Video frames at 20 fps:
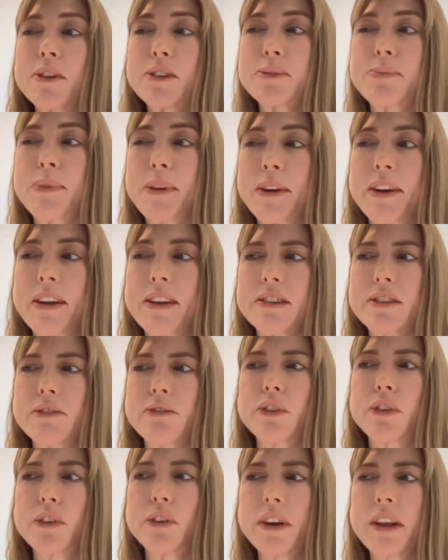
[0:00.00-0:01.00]
experience of
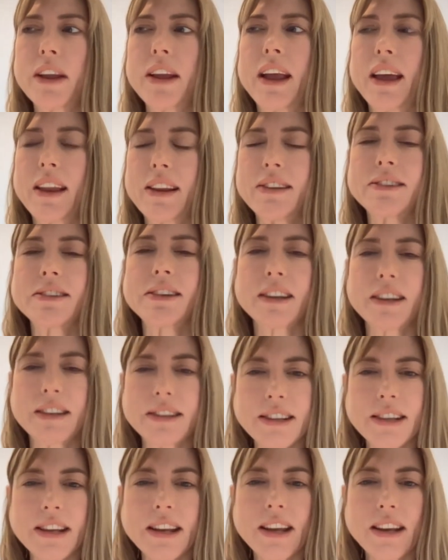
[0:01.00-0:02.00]
learning how to
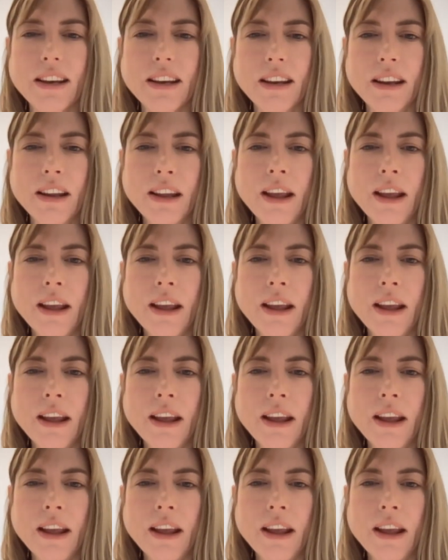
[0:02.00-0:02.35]
solicit it